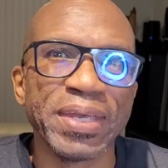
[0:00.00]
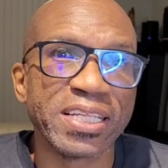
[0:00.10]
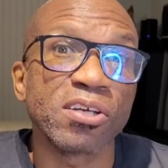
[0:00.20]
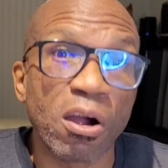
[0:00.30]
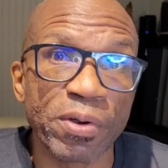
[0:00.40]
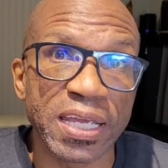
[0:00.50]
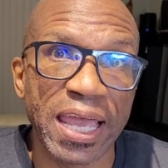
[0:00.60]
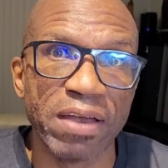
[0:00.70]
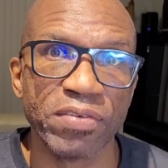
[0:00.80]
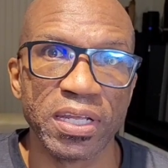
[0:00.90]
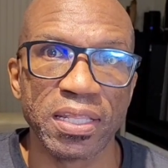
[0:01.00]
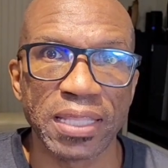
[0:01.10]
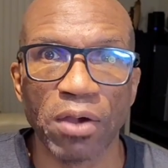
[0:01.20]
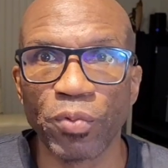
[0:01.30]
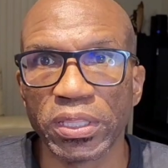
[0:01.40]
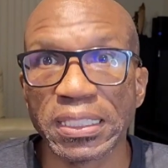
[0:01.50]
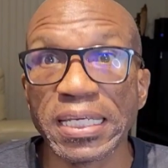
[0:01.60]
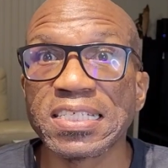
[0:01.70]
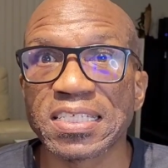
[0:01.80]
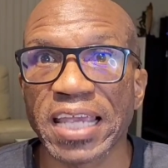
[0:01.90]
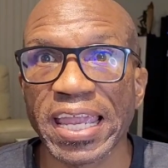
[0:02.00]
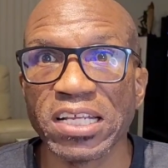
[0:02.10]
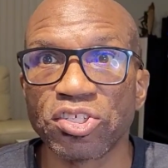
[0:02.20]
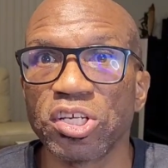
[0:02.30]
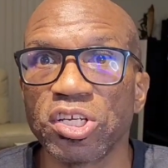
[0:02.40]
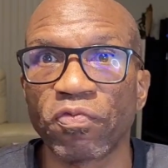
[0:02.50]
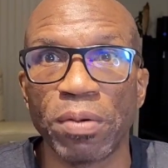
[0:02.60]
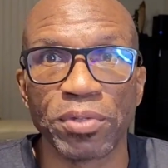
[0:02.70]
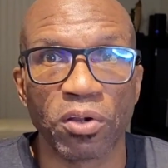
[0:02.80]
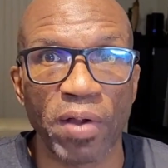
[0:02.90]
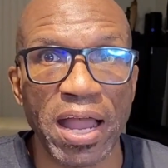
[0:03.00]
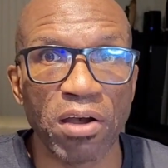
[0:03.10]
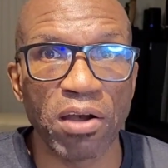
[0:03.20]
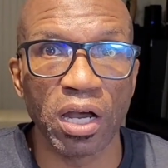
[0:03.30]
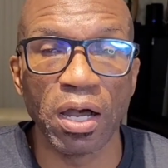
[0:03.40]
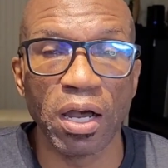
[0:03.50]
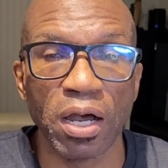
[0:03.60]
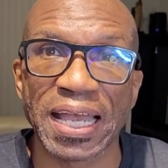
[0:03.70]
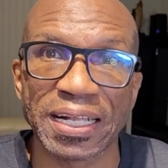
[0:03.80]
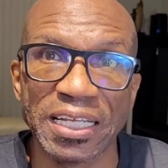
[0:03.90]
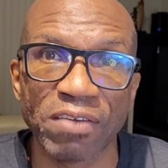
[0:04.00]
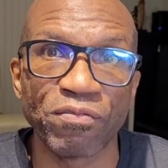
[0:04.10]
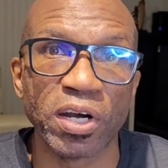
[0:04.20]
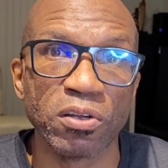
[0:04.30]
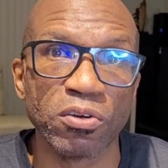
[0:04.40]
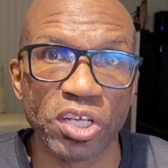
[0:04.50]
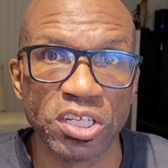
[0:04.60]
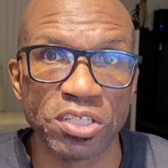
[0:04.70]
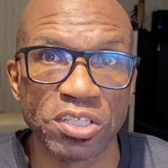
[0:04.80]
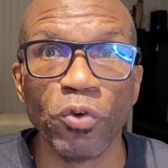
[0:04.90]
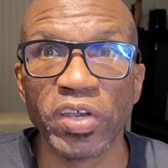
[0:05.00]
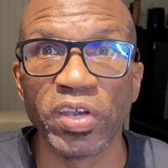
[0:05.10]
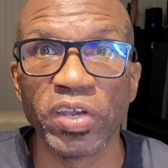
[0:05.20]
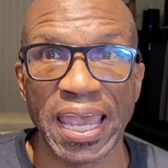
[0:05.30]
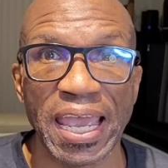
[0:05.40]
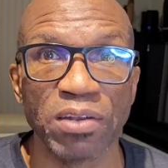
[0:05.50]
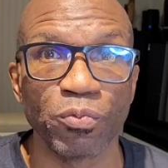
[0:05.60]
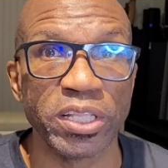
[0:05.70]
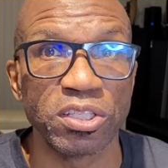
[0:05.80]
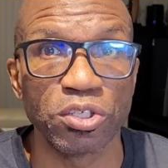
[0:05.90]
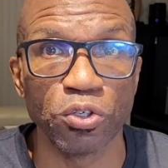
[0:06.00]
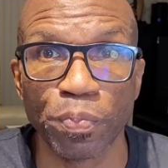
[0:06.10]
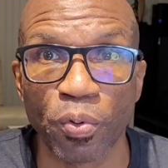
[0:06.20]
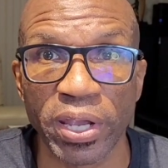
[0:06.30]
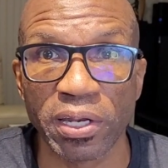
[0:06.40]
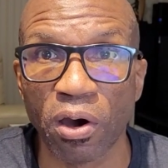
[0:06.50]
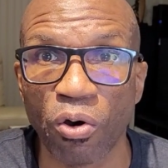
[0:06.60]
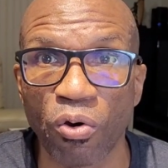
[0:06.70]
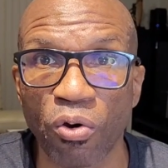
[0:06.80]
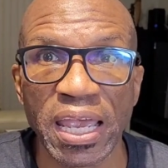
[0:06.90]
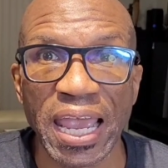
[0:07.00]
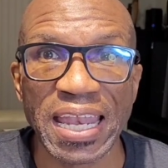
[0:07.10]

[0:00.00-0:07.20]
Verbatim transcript: It's already evident that with these changes from the ground up that ClickFunnels is moving ahead with two point oh,